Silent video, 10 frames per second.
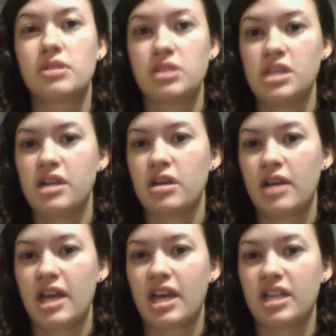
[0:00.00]
this
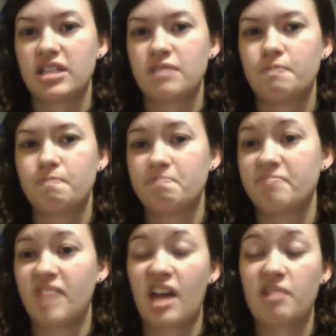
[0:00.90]
year, and
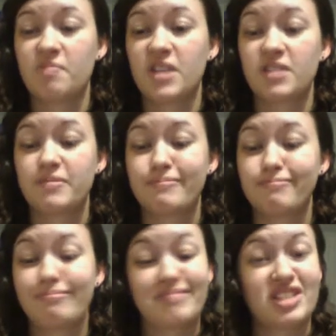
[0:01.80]
yeah, it
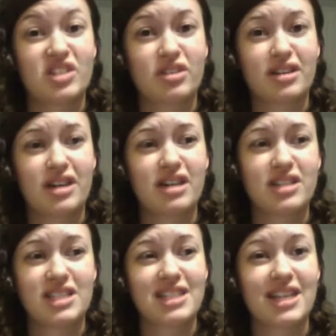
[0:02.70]
still kind
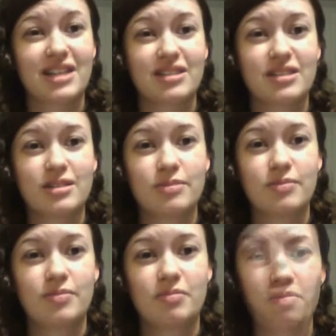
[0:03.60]
of stings.
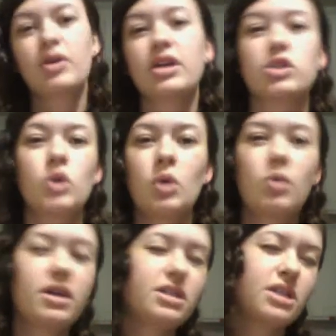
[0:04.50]
Okay, so I
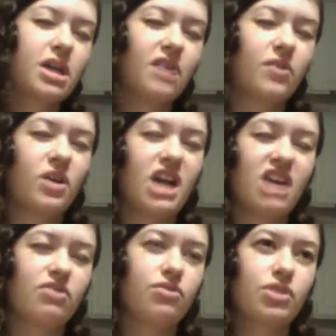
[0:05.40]
wanted to cover
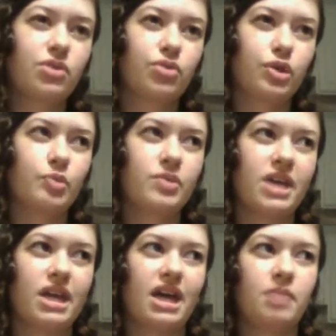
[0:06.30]
every group
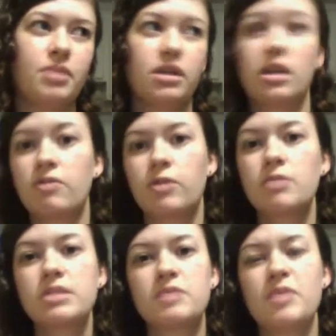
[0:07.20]
that had been
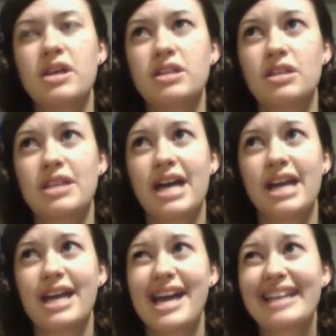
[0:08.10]
confirmed disbanded
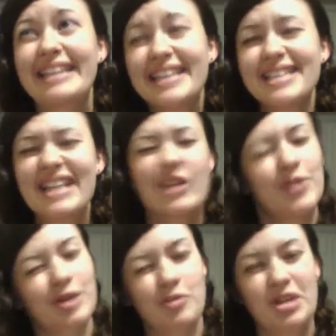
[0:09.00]
that at least had a
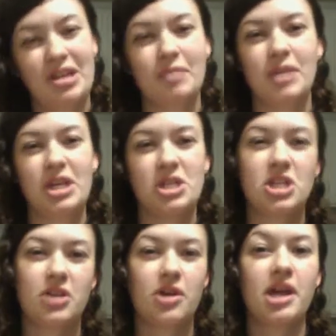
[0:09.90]
Wikipedia page
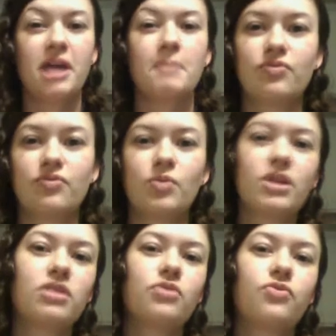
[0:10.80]
to their name. One
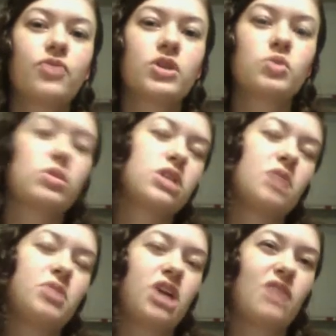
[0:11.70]
of the first ones I'll
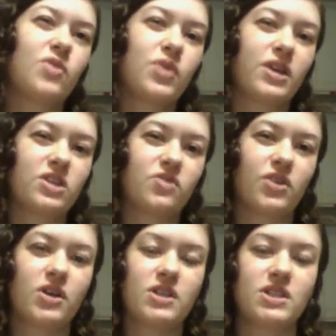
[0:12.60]
be covering as
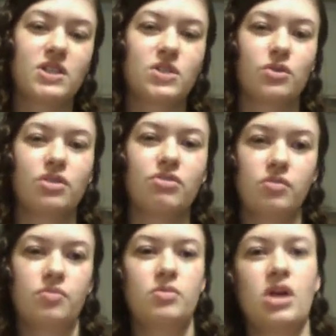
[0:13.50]
far as this sort
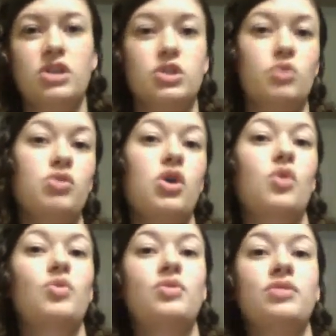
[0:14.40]
of
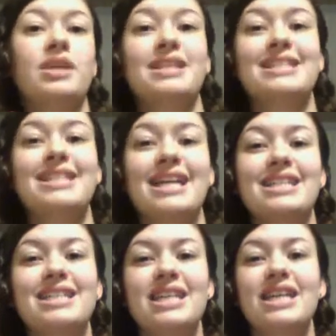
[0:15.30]
not-so-known
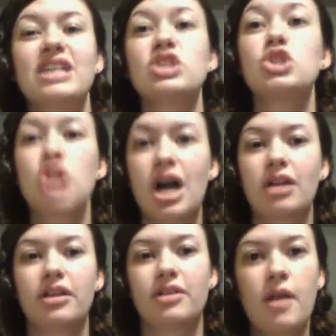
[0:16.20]
extent is
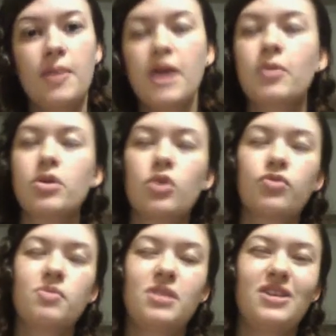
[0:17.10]
Chocolat. They were known
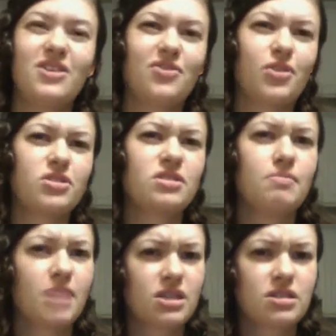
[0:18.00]
for being the first
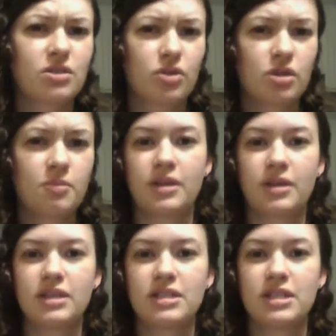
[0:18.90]
mixed group,
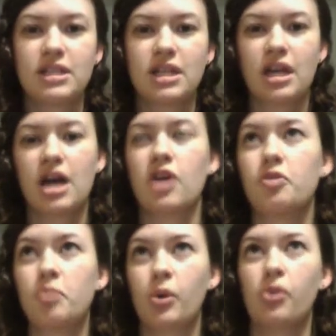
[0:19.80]
consisting
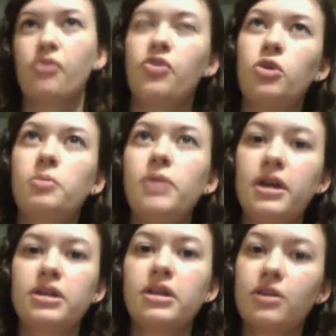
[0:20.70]
of both
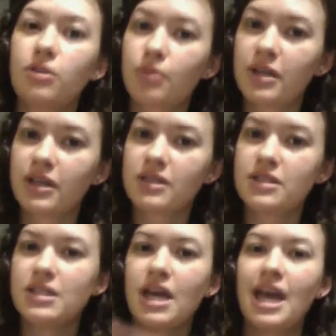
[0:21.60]
full-blooded
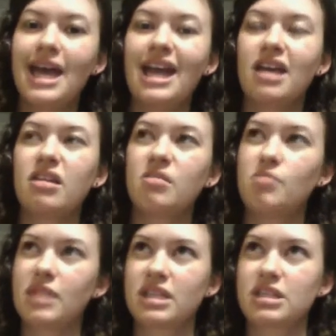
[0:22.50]
Koreans
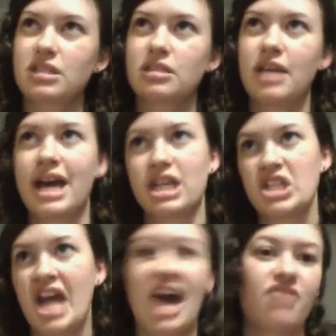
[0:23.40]
and
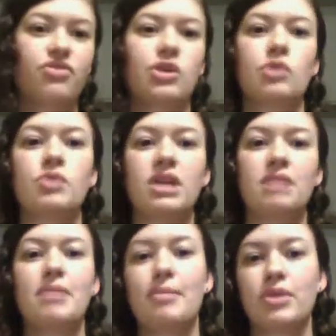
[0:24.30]

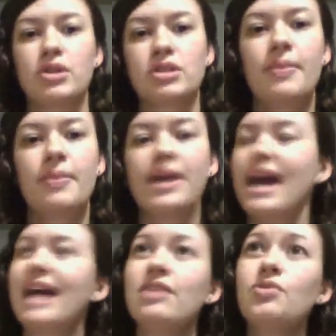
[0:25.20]
mixed-slash-half-Korean members. They
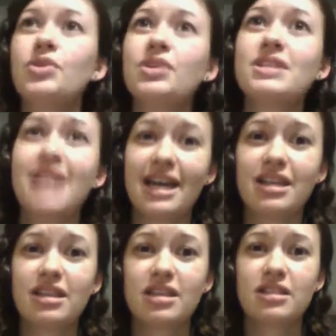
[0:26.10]
hadn't released
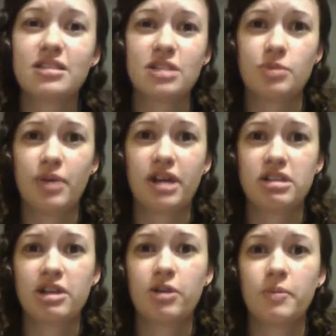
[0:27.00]
anything since Black
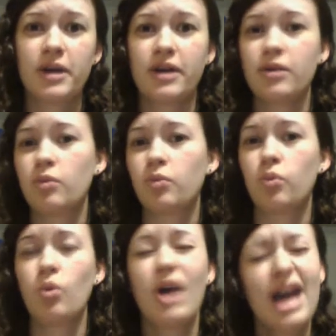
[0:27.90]
Tinkerbell
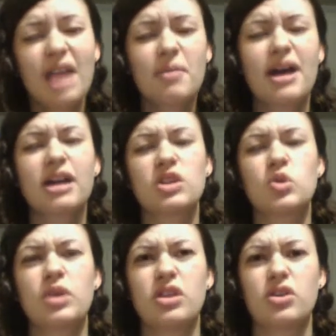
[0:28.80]
way back in
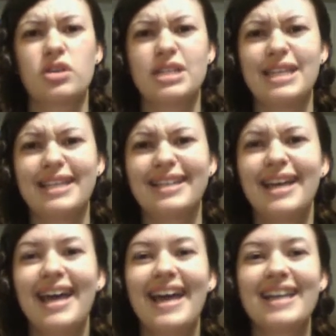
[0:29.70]
twenty thirteen,
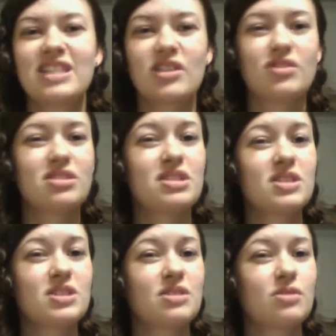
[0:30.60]
so this
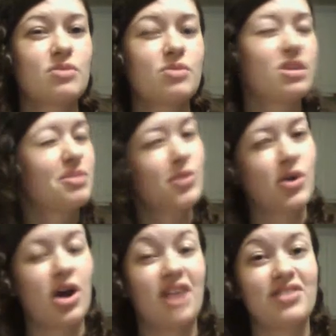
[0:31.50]
is uh, one of the
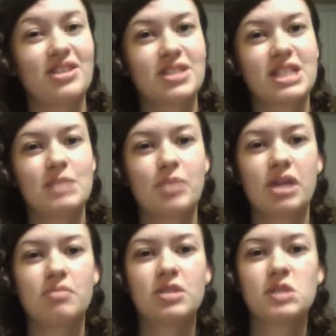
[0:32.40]
more obvious
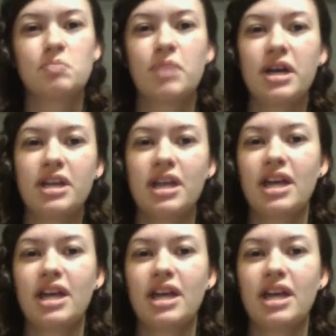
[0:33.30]
disbandments, but